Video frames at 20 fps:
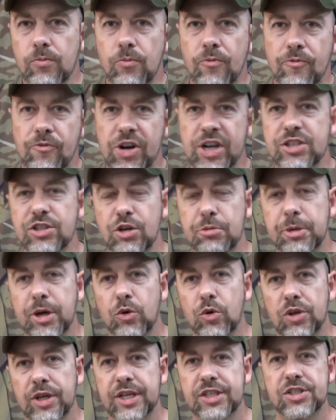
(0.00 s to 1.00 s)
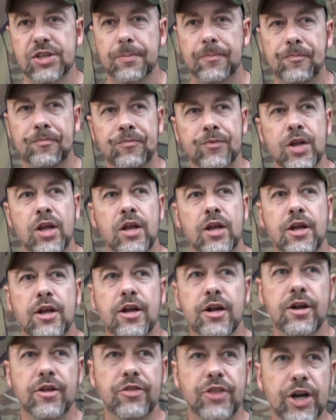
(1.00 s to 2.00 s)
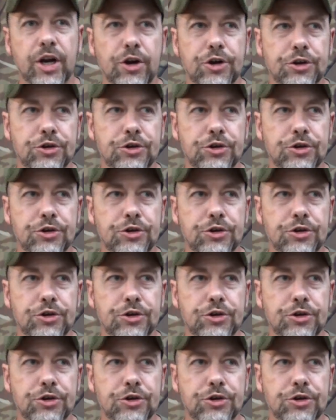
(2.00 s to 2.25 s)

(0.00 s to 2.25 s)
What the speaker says: fixing to be releasing their